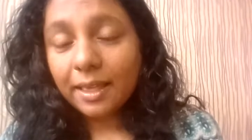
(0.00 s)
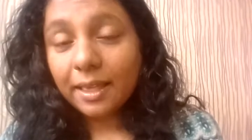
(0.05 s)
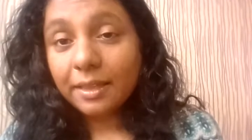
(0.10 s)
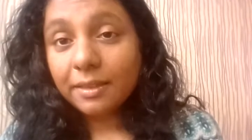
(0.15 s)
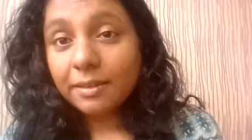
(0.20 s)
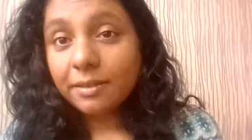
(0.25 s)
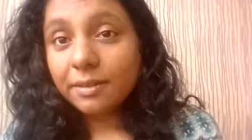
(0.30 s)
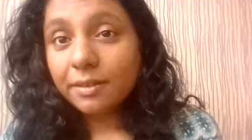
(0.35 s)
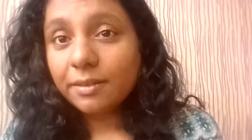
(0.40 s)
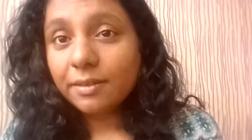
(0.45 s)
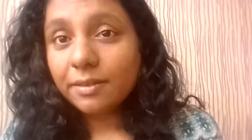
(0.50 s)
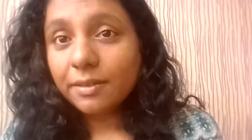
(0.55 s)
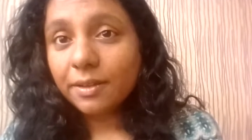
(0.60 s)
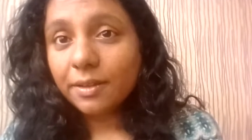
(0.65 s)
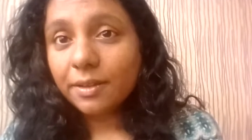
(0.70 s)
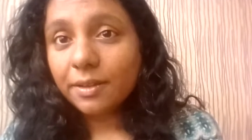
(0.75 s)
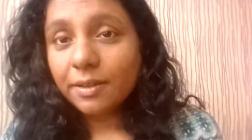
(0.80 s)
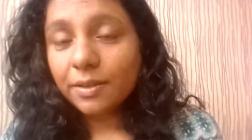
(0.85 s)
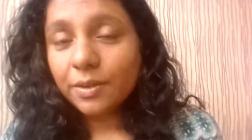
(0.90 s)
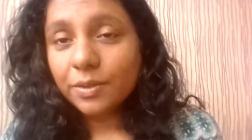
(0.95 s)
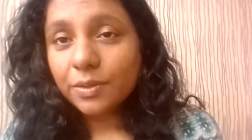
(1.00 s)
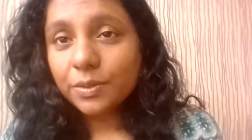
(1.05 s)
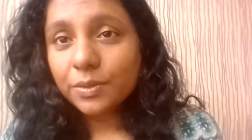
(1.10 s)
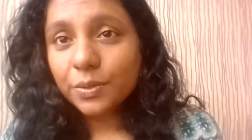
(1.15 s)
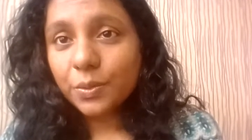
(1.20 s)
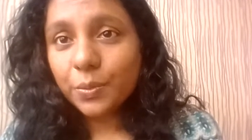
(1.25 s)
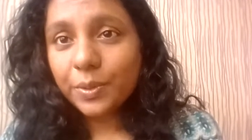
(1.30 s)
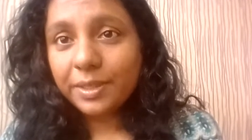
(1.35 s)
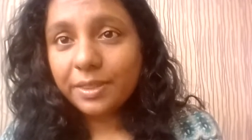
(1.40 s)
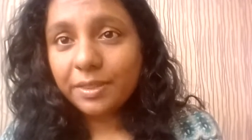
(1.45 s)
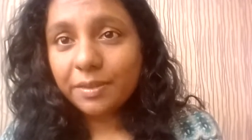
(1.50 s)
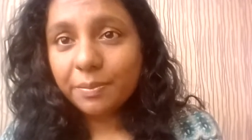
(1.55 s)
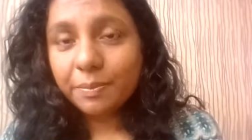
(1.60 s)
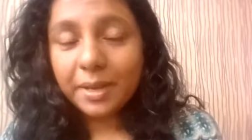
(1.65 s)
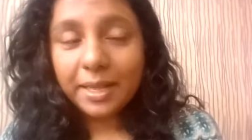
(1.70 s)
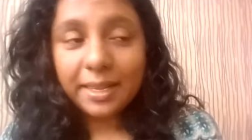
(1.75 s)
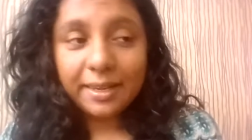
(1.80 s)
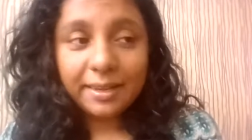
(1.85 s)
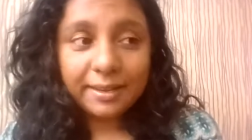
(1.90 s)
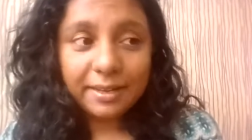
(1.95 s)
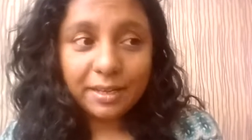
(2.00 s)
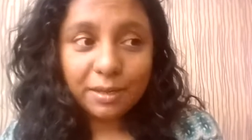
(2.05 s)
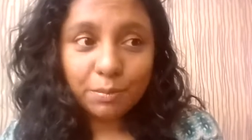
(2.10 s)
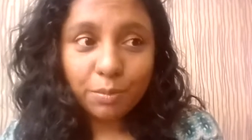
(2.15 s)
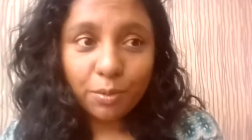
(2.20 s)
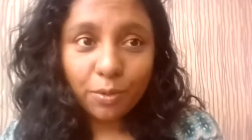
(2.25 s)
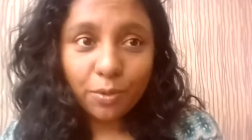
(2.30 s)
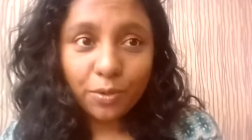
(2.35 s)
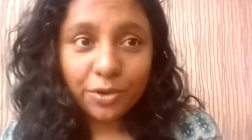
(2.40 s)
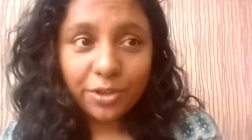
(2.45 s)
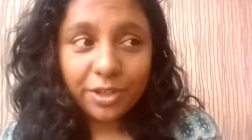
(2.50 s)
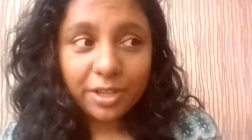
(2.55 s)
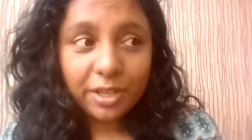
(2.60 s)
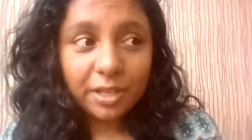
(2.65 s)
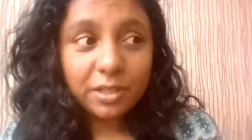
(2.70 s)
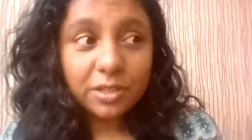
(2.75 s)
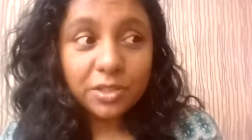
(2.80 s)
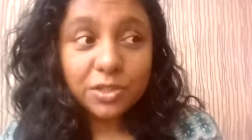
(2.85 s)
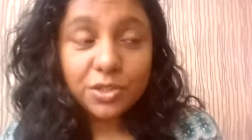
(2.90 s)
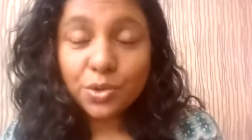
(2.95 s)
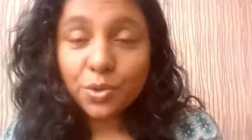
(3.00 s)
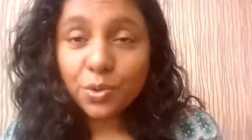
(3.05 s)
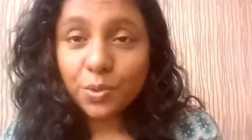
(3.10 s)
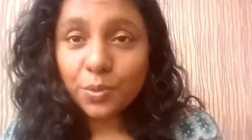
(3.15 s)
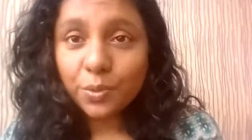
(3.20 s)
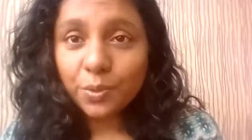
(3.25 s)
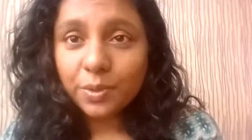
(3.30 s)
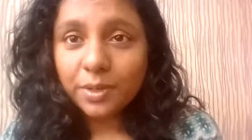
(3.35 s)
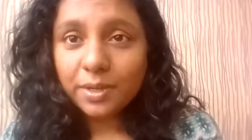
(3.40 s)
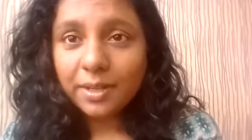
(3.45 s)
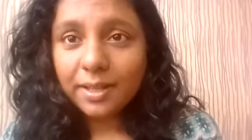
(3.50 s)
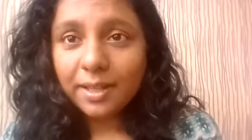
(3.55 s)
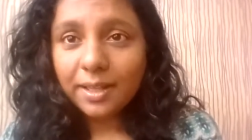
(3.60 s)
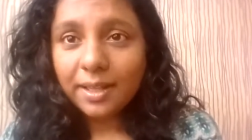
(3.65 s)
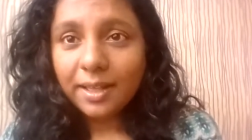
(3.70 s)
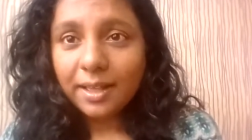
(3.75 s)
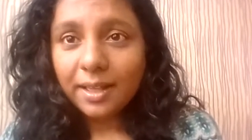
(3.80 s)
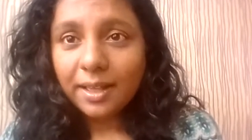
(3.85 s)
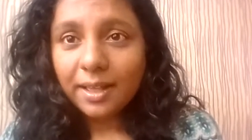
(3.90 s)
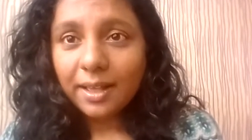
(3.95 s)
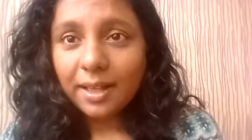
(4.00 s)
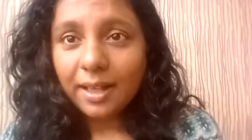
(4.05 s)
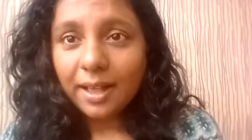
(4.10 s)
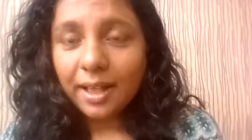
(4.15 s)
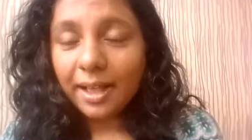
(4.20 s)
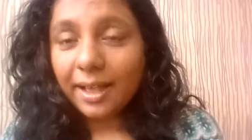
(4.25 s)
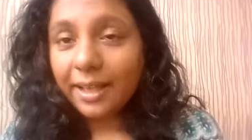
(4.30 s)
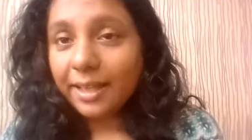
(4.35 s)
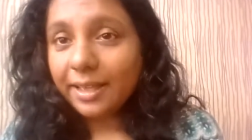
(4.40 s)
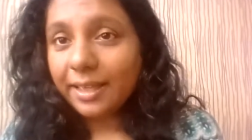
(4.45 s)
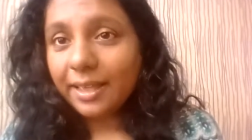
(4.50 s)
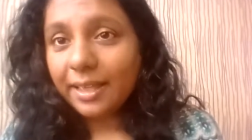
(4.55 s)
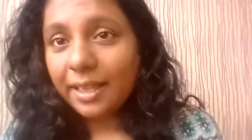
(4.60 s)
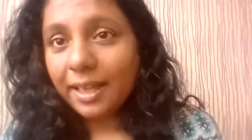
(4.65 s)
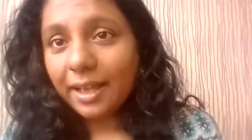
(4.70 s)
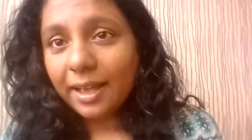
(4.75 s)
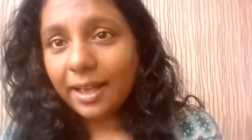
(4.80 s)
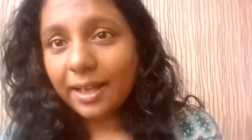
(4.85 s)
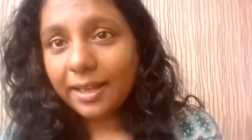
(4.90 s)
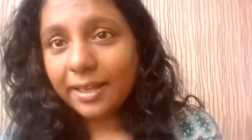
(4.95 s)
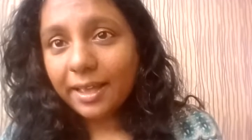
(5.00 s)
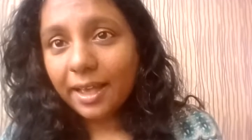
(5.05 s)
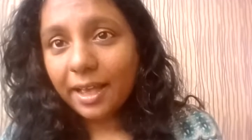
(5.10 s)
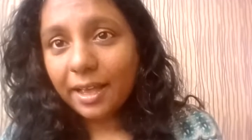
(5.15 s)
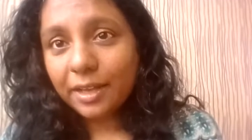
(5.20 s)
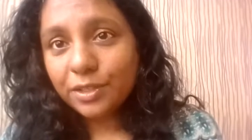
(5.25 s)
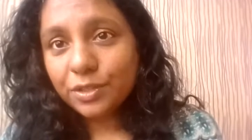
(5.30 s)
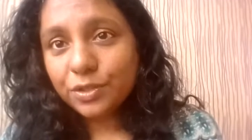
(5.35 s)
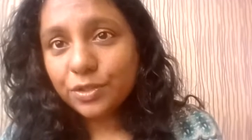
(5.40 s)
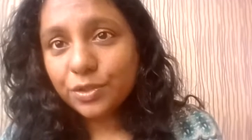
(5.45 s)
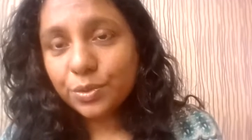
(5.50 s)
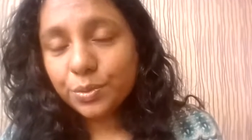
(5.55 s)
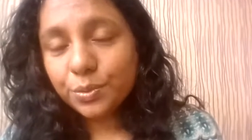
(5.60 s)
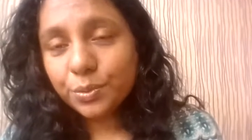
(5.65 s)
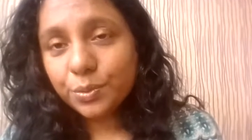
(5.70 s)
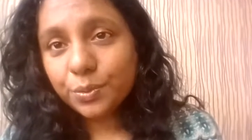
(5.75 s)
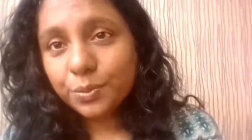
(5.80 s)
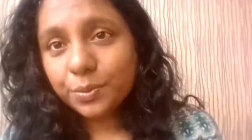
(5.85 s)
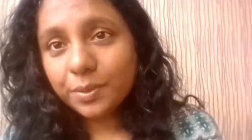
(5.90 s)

And with my little boy in tow, I had to